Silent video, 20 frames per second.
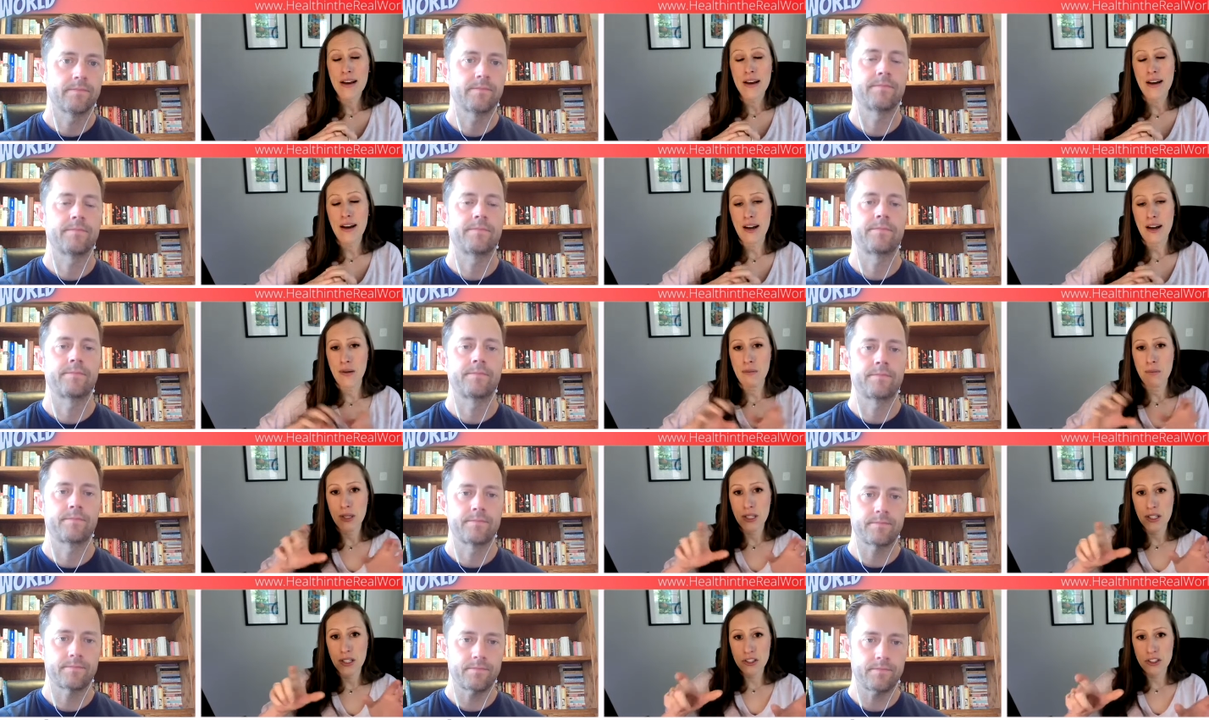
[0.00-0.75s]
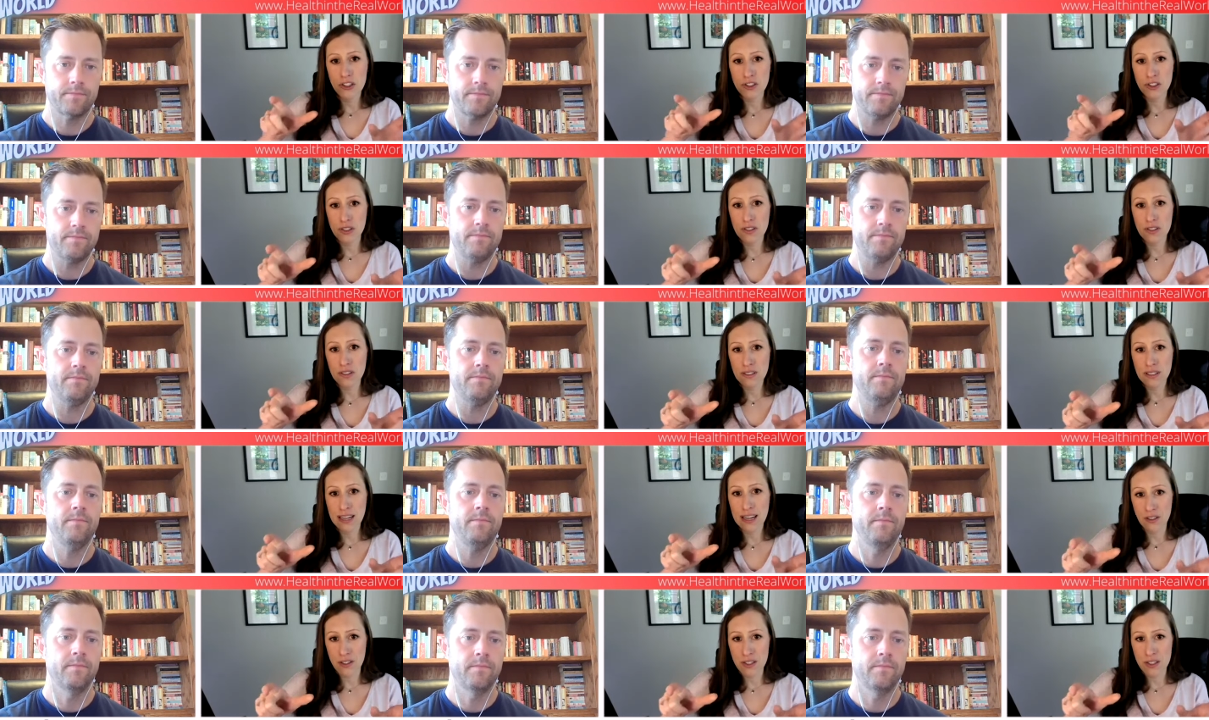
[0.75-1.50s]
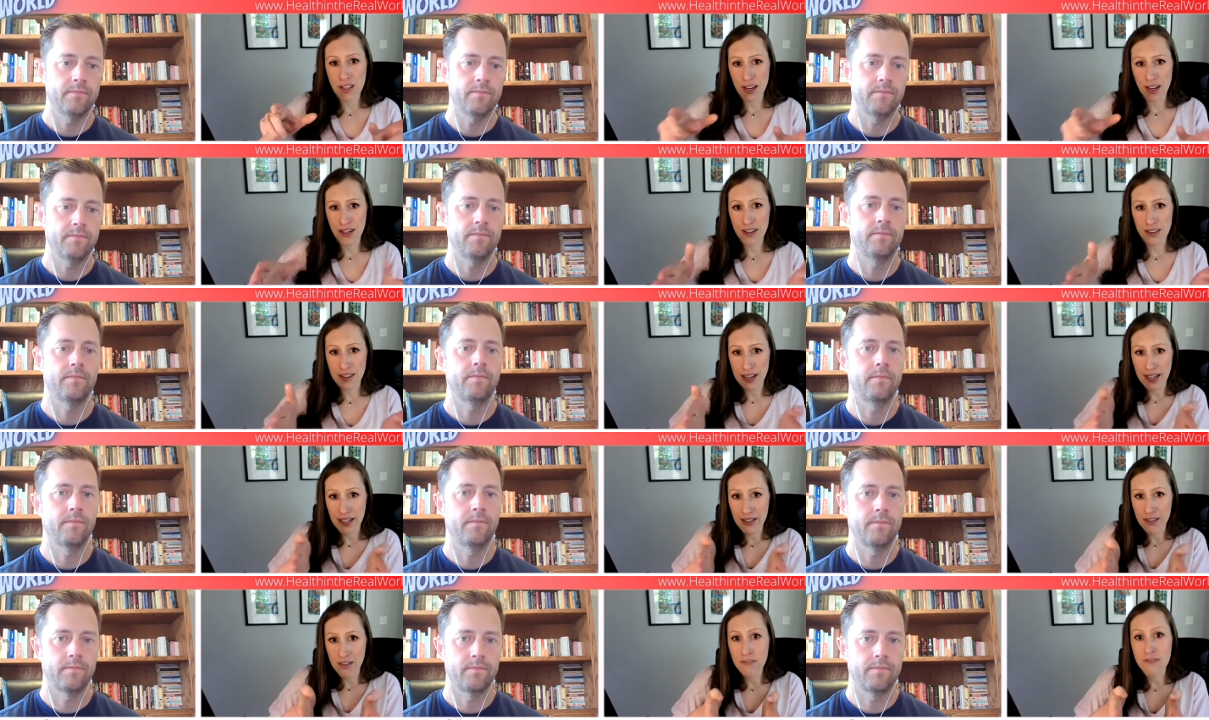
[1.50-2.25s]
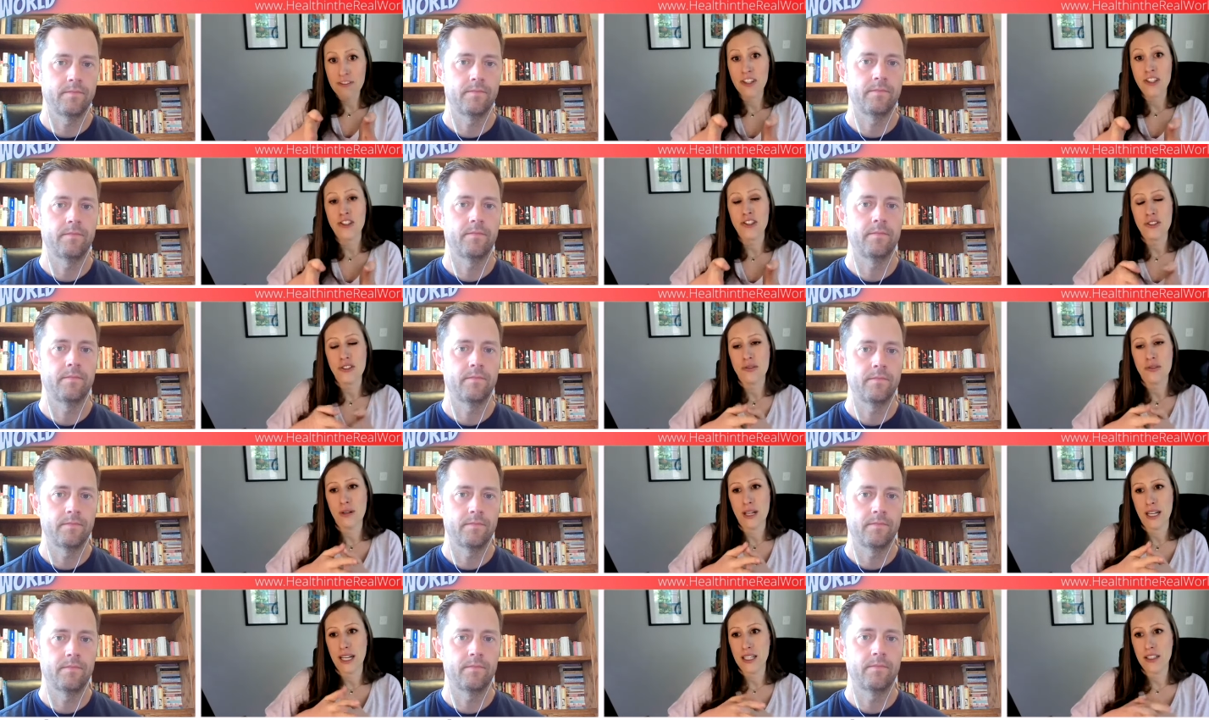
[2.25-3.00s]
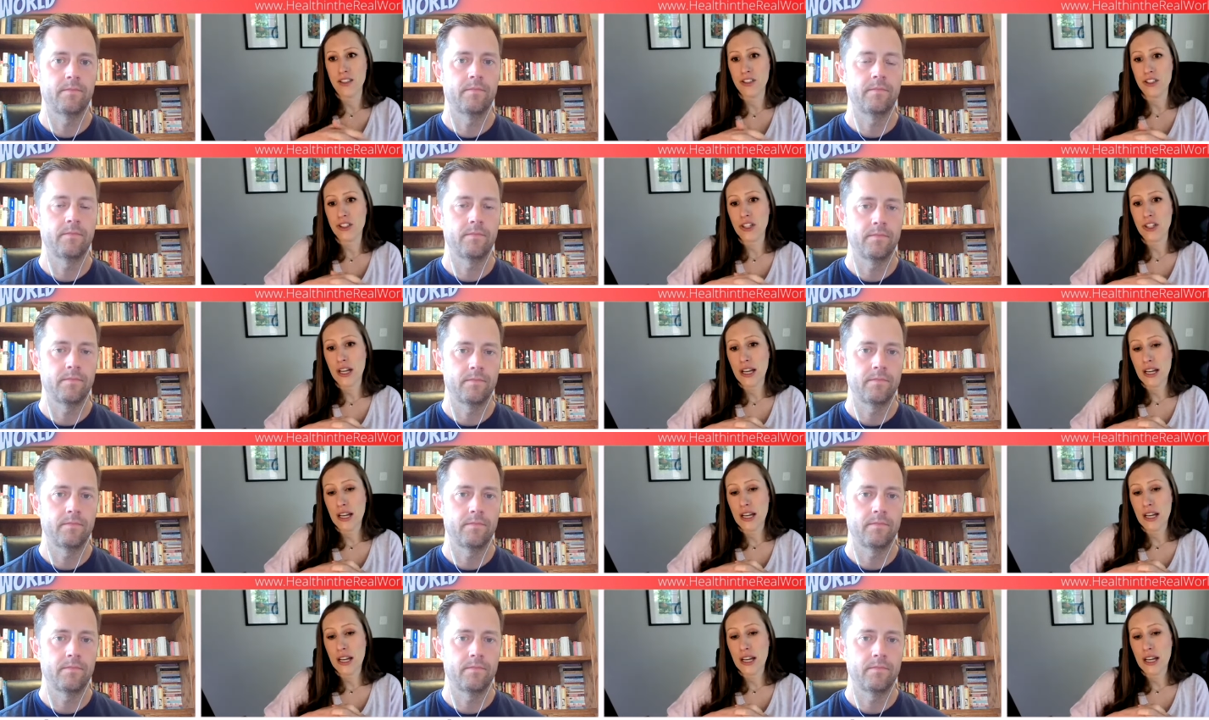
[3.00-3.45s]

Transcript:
Speaker 1: um, because you're outside of that functional range.